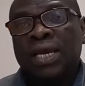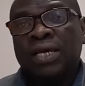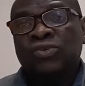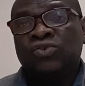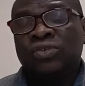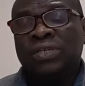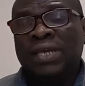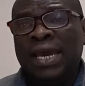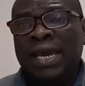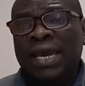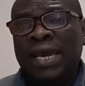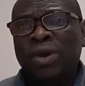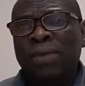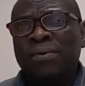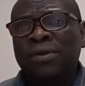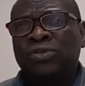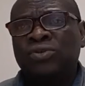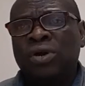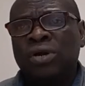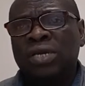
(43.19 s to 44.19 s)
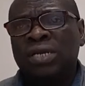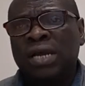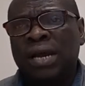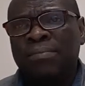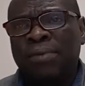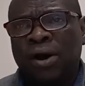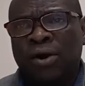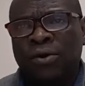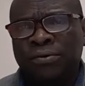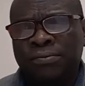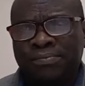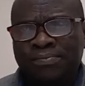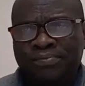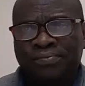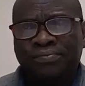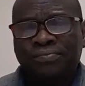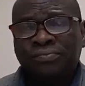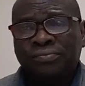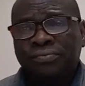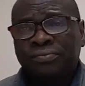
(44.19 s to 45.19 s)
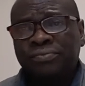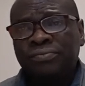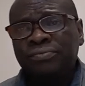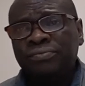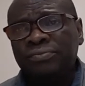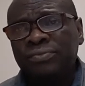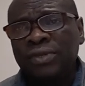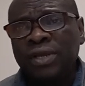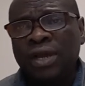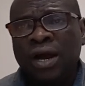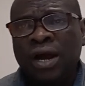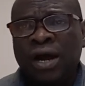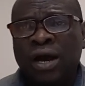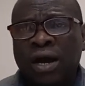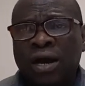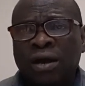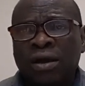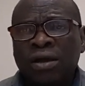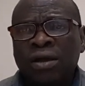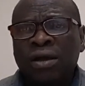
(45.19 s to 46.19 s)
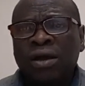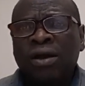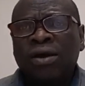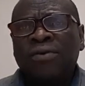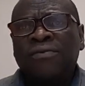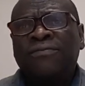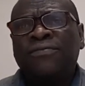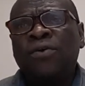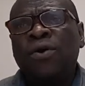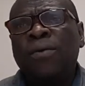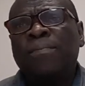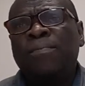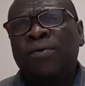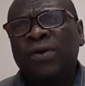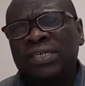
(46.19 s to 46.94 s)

Today we'll be talking about 4